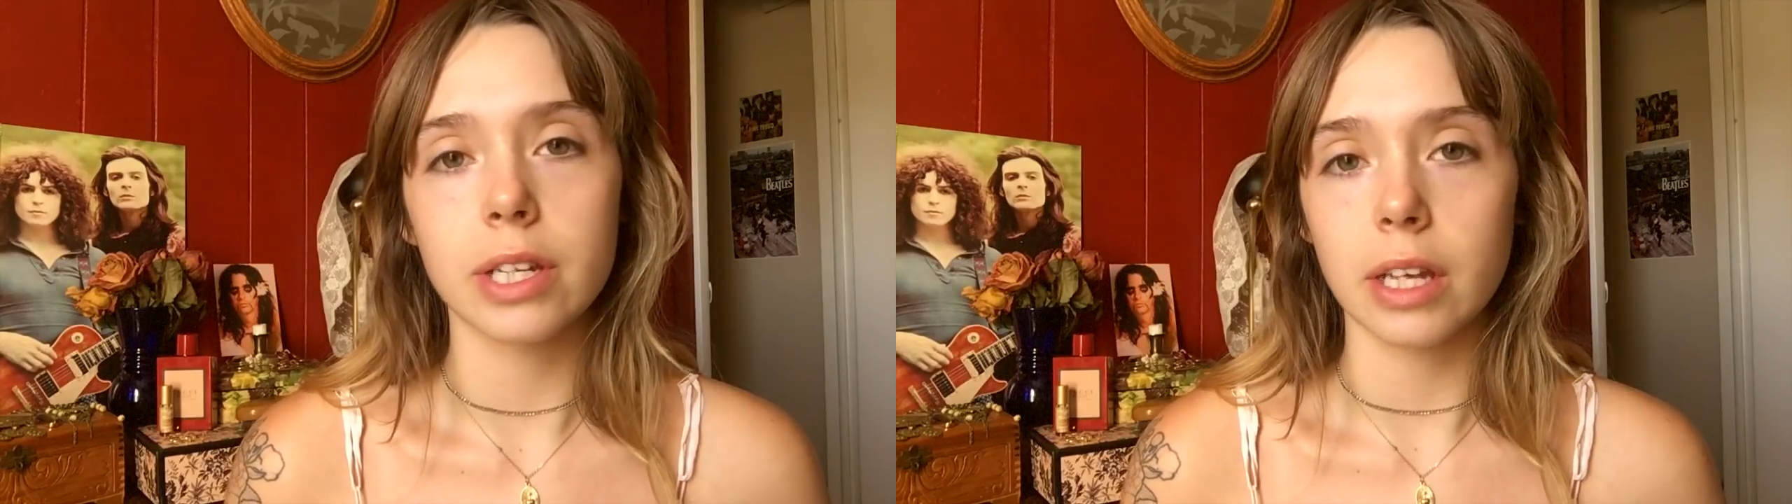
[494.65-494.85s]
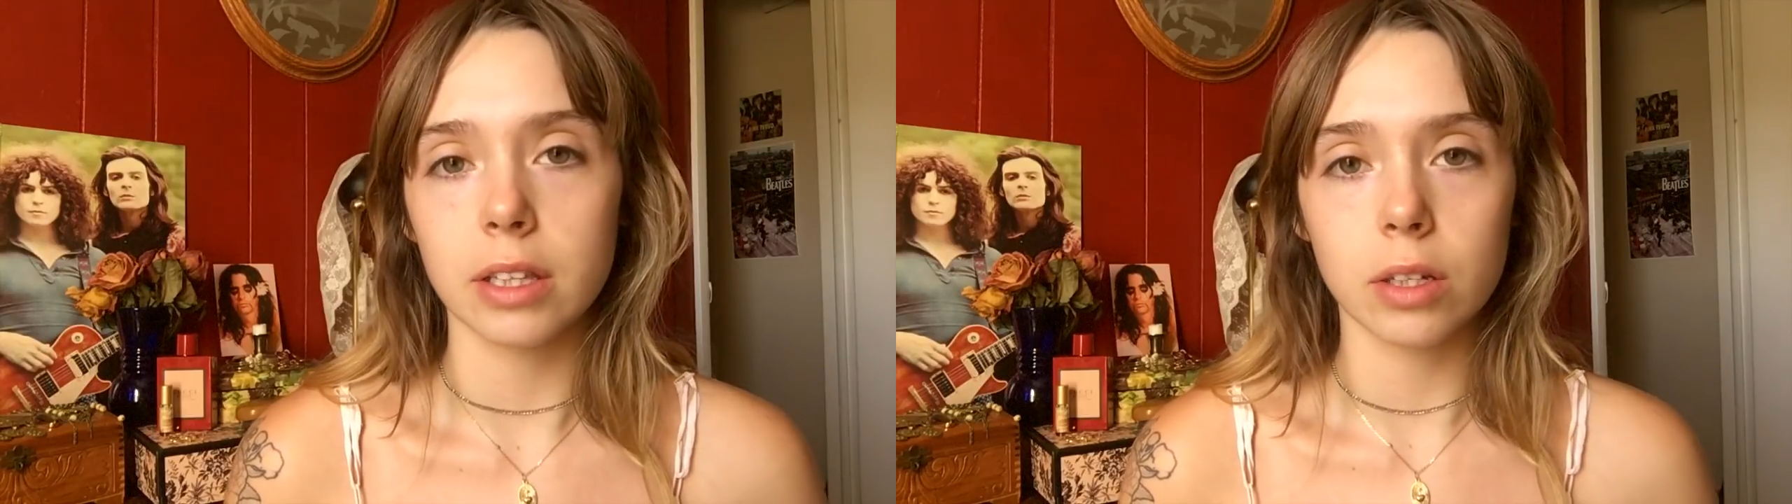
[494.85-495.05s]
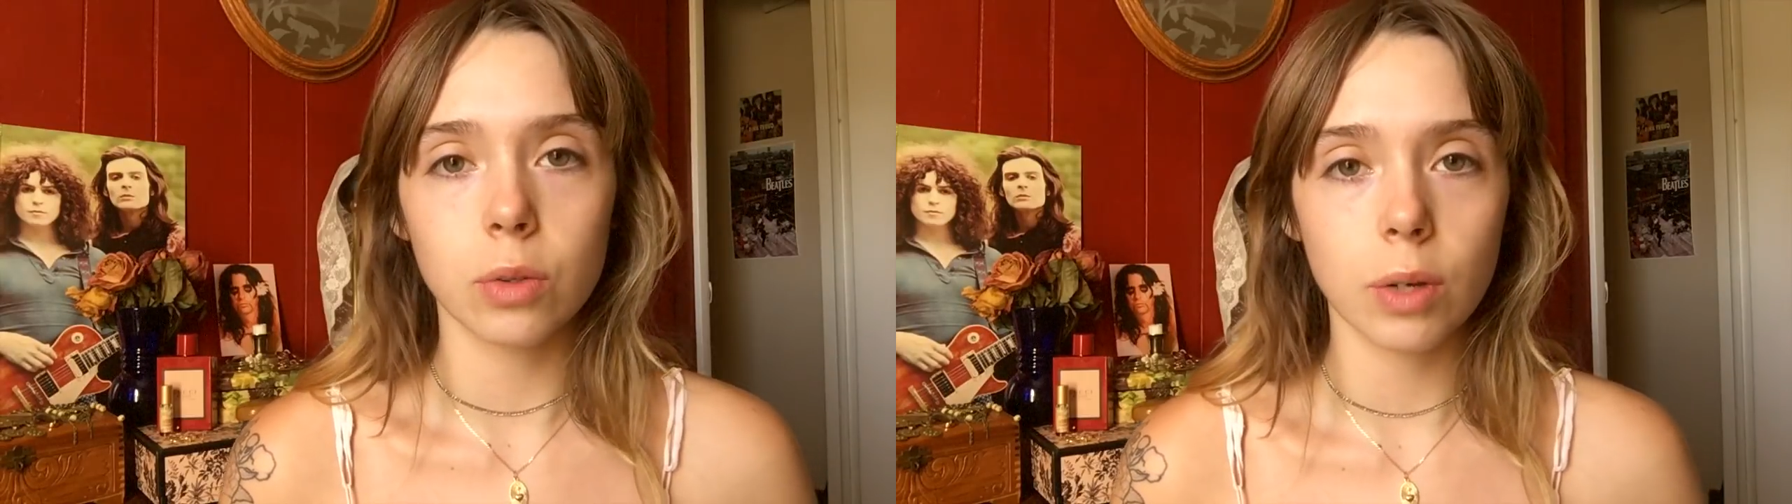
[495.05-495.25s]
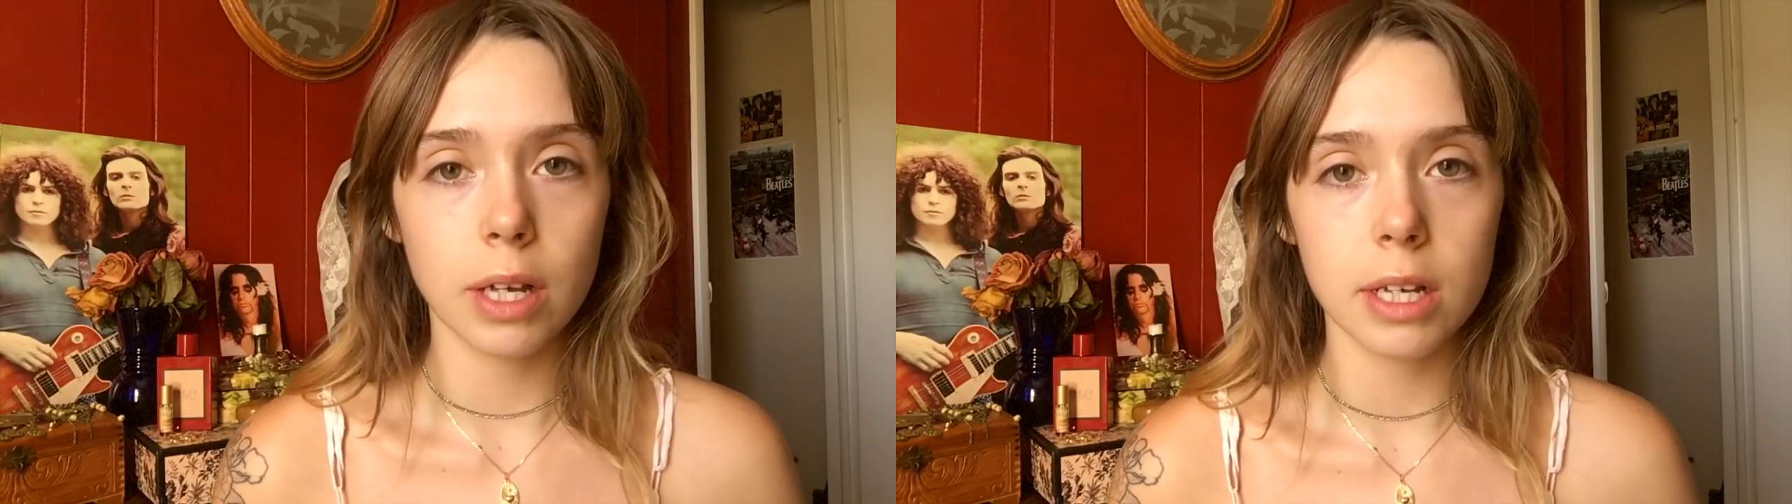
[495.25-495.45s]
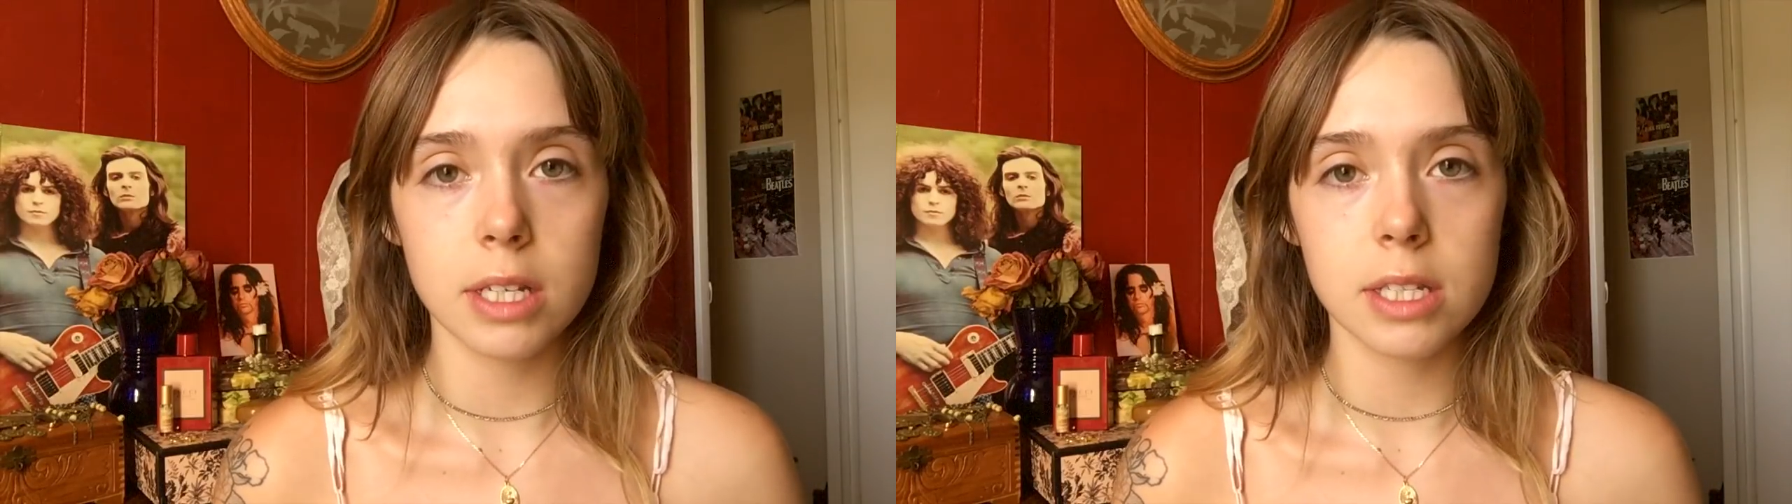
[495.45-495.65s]
take the
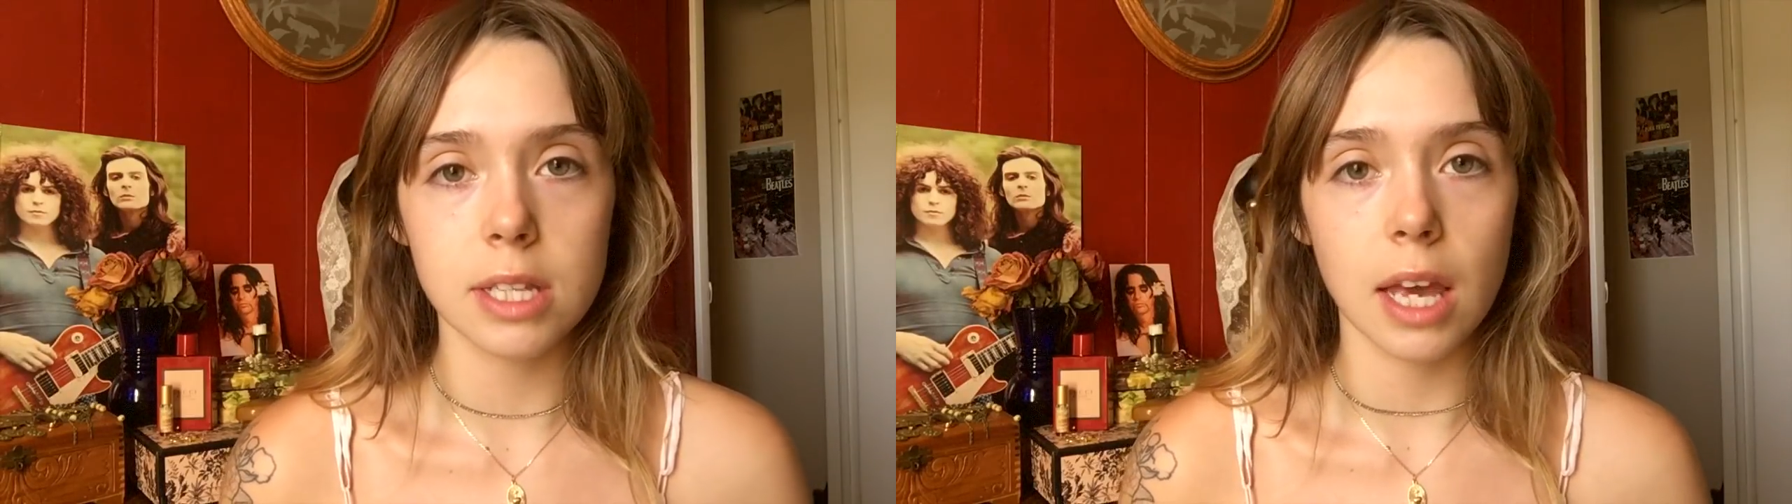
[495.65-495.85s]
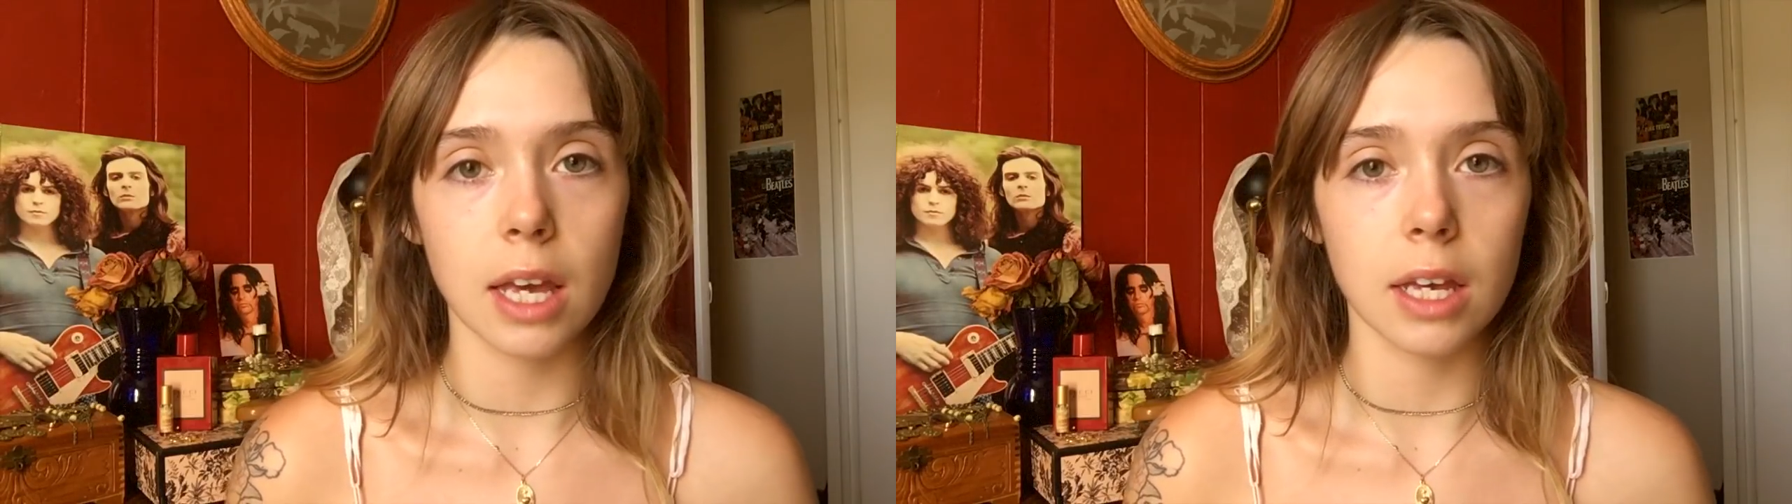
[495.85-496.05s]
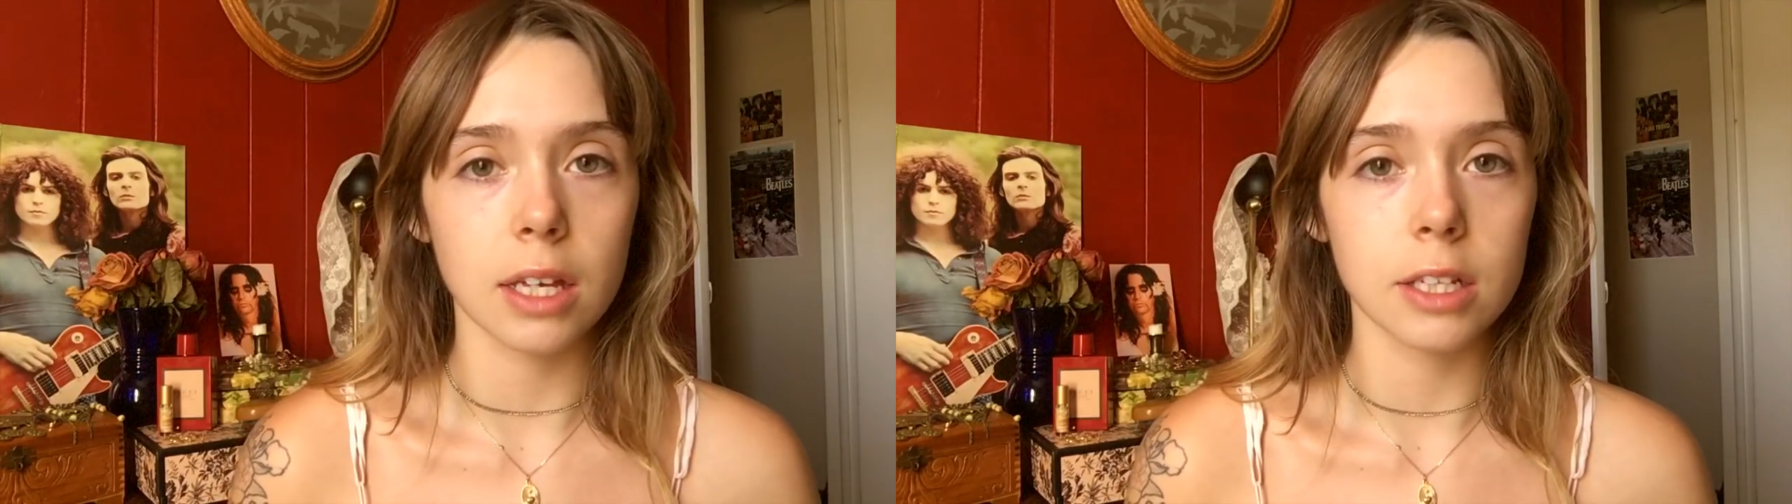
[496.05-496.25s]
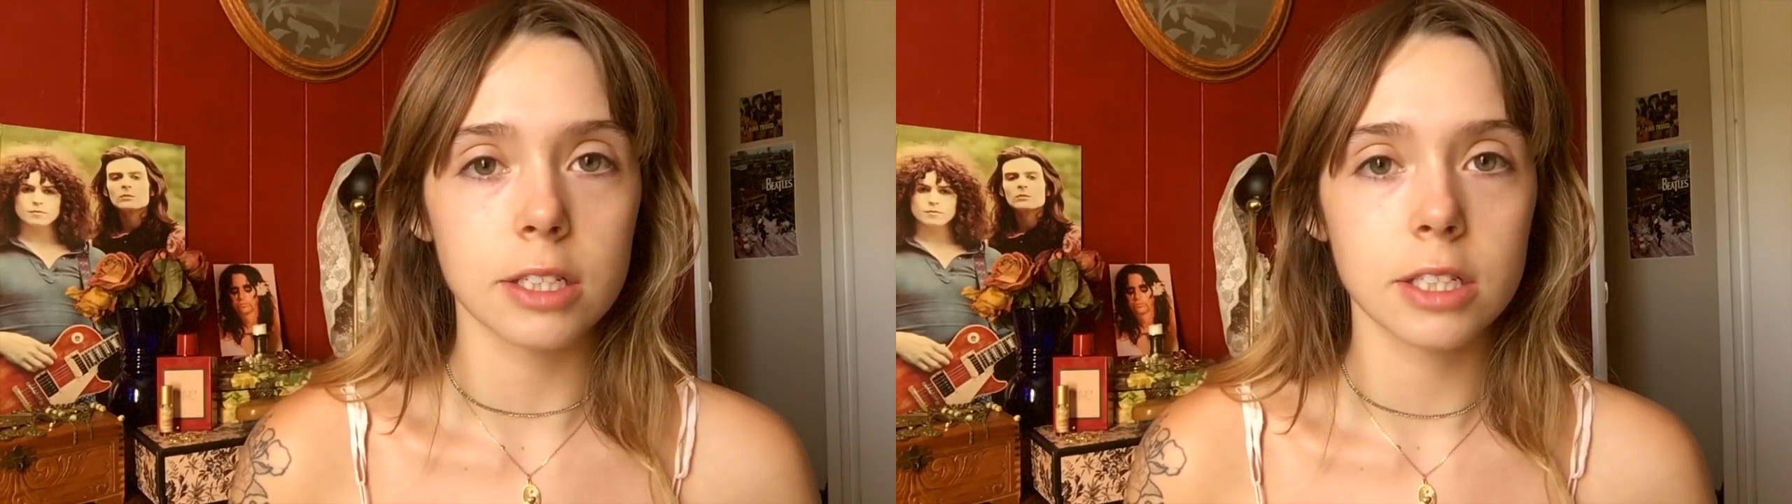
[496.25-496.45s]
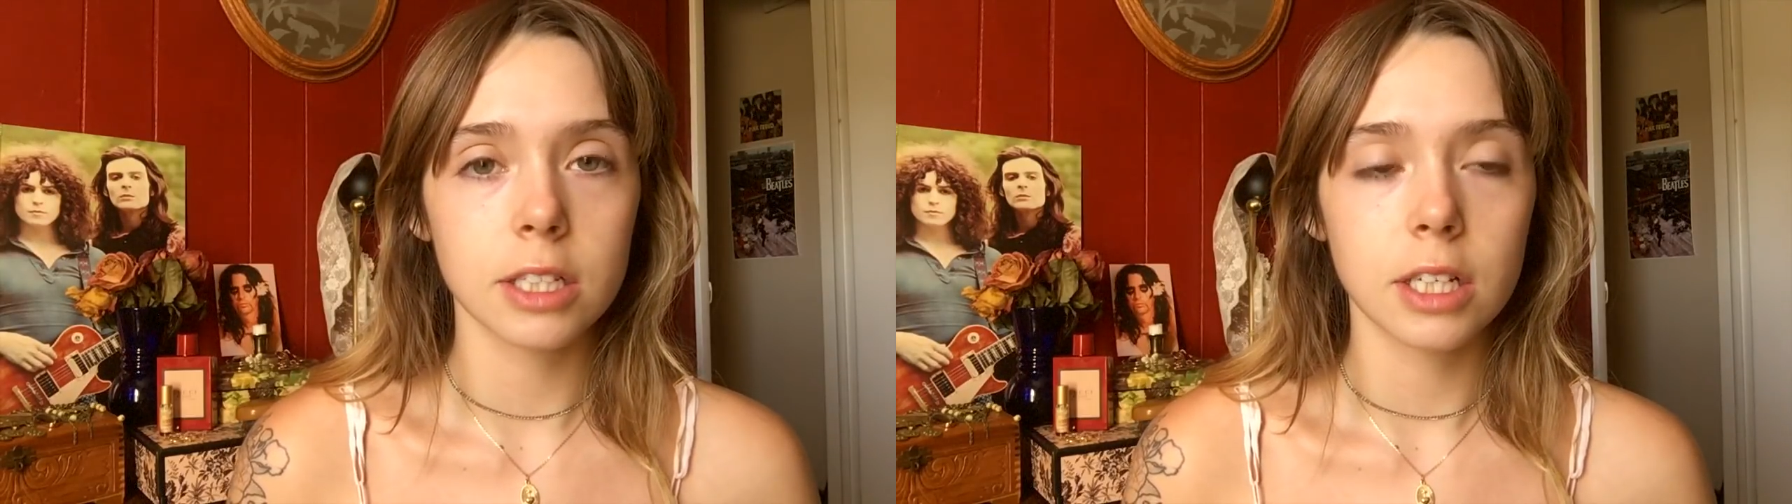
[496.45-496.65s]
quiz, and